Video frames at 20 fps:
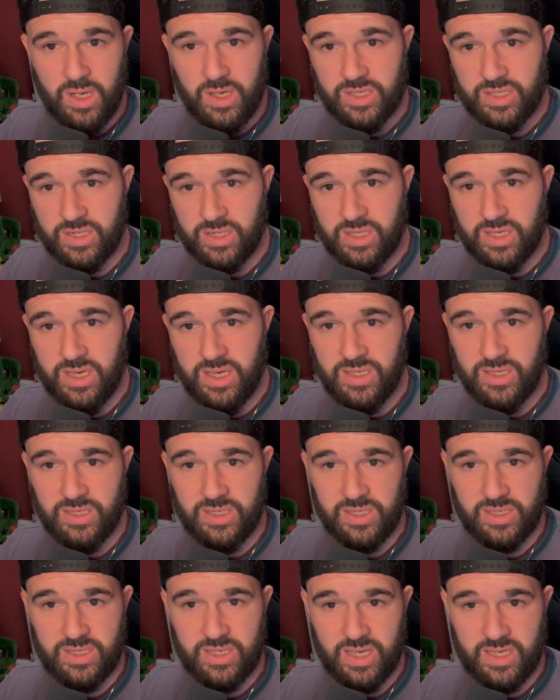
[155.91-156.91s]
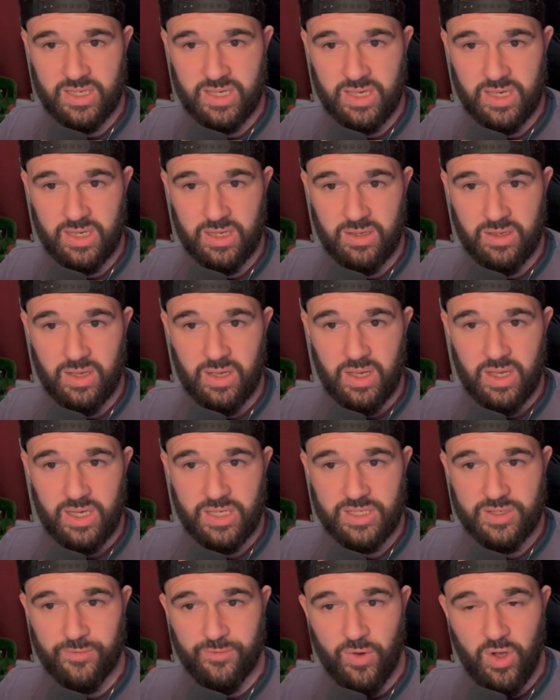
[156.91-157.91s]
so the key to success here
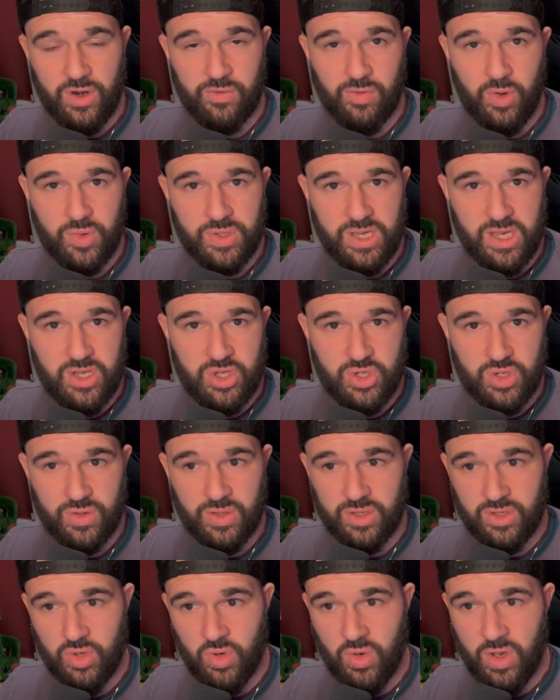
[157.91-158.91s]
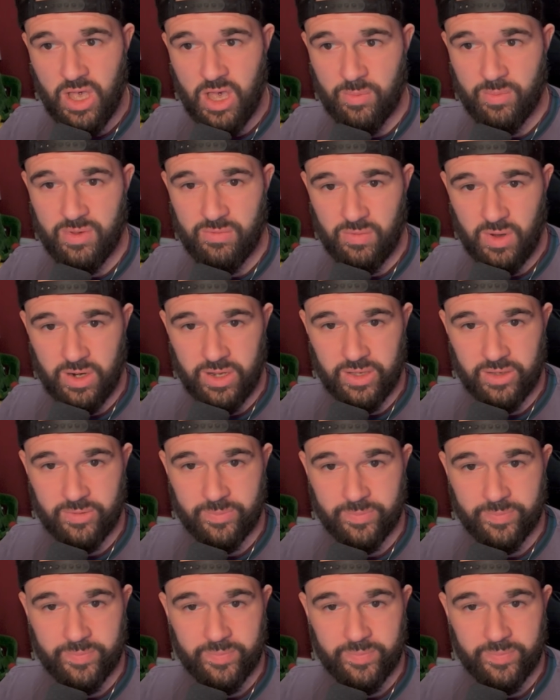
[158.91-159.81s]
is to find a rotation that you're happy running.